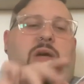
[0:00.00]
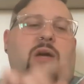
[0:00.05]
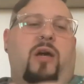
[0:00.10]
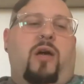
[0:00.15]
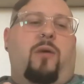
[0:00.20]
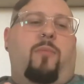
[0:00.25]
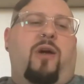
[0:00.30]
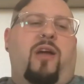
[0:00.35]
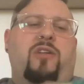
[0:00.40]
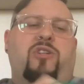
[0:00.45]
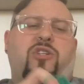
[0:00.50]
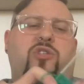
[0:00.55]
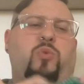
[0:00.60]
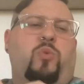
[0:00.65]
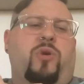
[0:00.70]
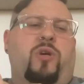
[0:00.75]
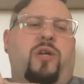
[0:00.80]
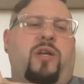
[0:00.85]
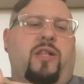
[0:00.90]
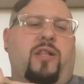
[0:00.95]
I just
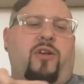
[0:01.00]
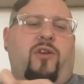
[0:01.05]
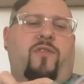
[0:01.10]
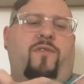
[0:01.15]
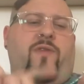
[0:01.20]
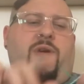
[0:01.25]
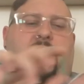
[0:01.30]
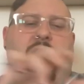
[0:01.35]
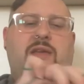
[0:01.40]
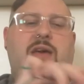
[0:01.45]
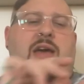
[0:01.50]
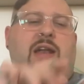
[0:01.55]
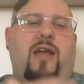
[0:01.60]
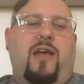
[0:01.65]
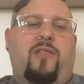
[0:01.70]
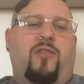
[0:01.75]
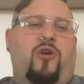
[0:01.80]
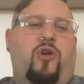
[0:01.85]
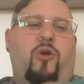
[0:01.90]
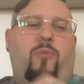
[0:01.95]
wanted to clarify that. I
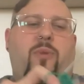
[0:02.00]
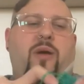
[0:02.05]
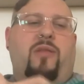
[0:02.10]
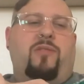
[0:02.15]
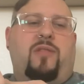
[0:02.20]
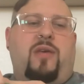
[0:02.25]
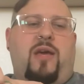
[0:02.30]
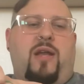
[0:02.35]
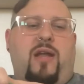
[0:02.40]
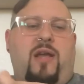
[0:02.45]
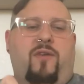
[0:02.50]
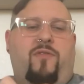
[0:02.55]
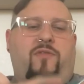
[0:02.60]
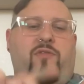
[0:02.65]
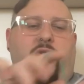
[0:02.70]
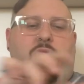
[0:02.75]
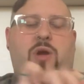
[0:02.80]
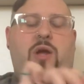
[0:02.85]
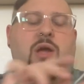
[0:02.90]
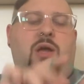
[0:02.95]
thought about that
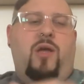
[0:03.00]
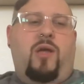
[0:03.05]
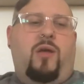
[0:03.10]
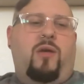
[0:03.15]
after I